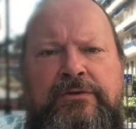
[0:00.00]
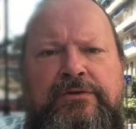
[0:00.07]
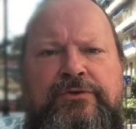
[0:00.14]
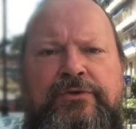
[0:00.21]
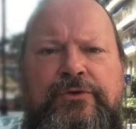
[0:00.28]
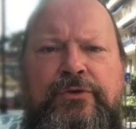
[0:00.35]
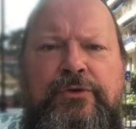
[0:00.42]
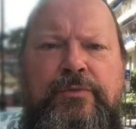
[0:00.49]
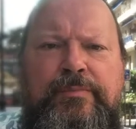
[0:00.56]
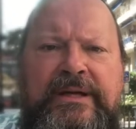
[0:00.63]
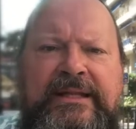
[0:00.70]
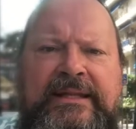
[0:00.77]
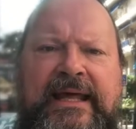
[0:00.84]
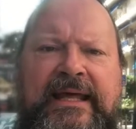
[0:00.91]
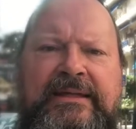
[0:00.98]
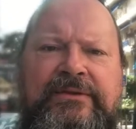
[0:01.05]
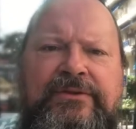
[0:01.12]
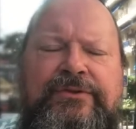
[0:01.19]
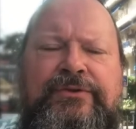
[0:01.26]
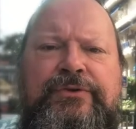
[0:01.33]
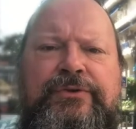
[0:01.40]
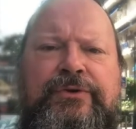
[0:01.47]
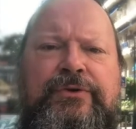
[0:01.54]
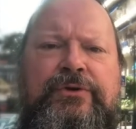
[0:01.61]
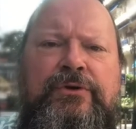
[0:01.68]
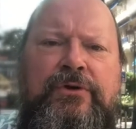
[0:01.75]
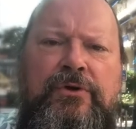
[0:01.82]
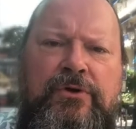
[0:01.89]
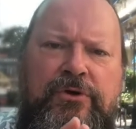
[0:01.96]
To pretend to
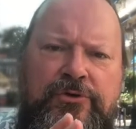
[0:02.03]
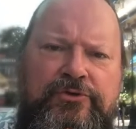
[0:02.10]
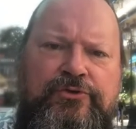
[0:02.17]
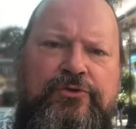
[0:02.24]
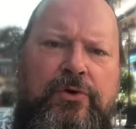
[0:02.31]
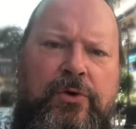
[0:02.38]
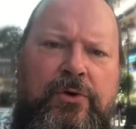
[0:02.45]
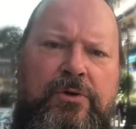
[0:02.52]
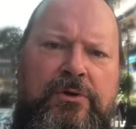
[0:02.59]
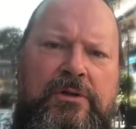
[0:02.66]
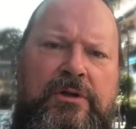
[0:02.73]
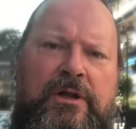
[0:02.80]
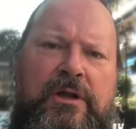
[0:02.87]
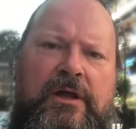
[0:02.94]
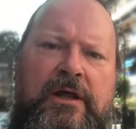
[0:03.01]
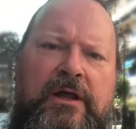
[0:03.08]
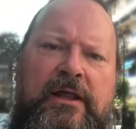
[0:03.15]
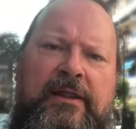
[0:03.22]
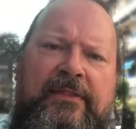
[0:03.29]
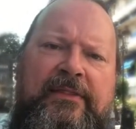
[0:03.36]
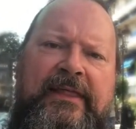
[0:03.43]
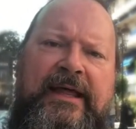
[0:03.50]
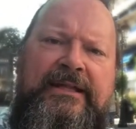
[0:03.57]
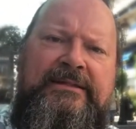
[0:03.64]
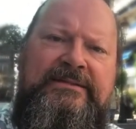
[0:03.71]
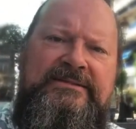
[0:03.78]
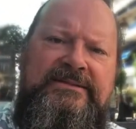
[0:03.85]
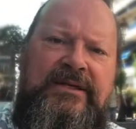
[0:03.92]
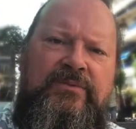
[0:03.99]
control that
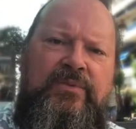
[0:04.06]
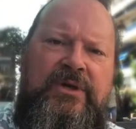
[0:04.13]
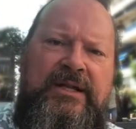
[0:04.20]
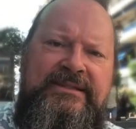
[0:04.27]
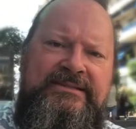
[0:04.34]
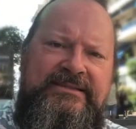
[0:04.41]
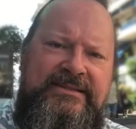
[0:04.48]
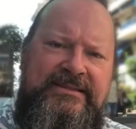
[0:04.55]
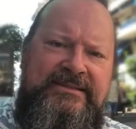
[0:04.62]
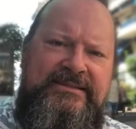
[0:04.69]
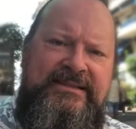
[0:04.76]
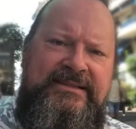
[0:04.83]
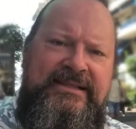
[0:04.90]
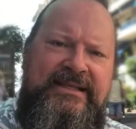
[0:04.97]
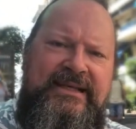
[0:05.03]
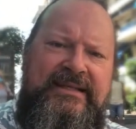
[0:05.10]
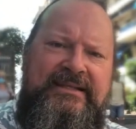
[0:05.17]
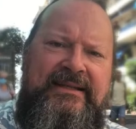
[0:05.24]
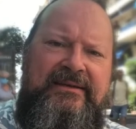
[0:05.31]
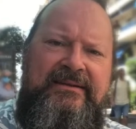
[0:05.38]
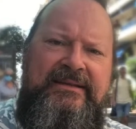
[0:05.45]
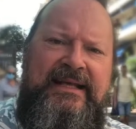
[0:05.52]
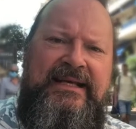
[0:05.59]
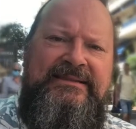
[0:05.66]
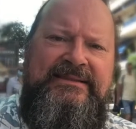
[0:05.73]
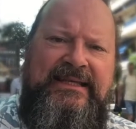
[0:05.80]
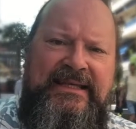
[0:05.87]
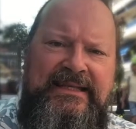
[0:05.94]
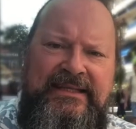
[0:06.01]
someone is sitting at their
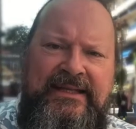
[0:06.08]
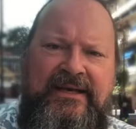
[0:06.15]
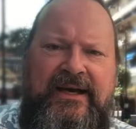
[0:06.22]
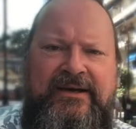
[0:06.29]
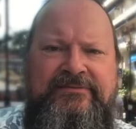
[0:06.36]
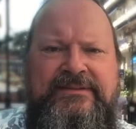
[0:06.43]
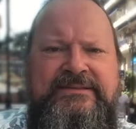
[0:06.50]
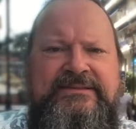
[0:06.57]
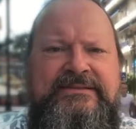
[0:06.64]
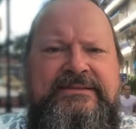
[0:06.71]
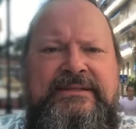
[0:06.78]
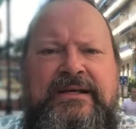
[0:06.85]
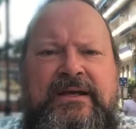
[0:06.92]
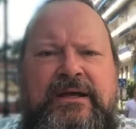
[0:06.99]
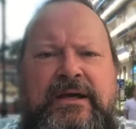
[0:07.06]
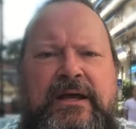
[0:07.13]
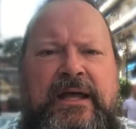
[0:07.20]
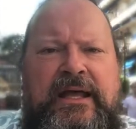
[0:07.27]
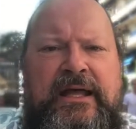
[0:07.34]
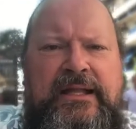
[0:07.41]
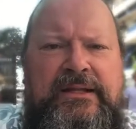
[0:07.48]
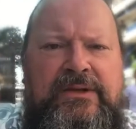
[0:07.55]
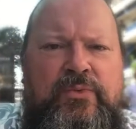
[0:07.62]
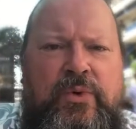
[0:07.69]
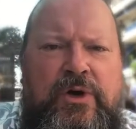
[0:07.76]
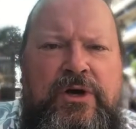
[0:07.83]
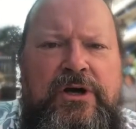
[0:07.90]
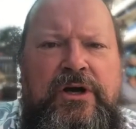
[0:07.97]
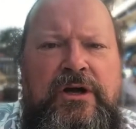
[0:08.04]
desk in the office and
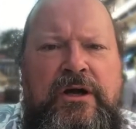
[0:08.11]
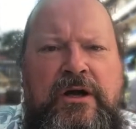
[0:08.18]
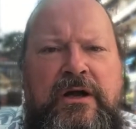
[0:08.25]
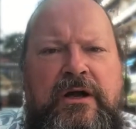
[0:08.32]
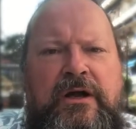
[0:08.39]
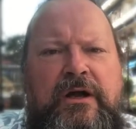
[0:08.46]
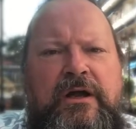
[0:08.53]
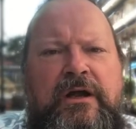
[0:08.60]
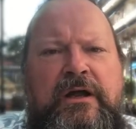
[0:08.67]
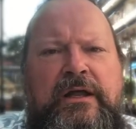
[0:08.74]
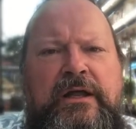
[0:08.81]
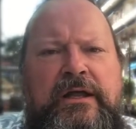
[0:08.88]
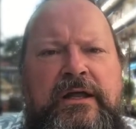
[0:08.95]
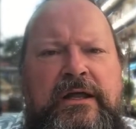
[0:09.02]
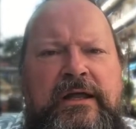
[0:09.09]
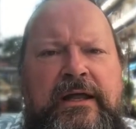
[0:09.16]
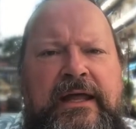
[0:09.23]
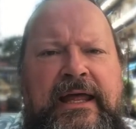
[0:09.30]
work uh,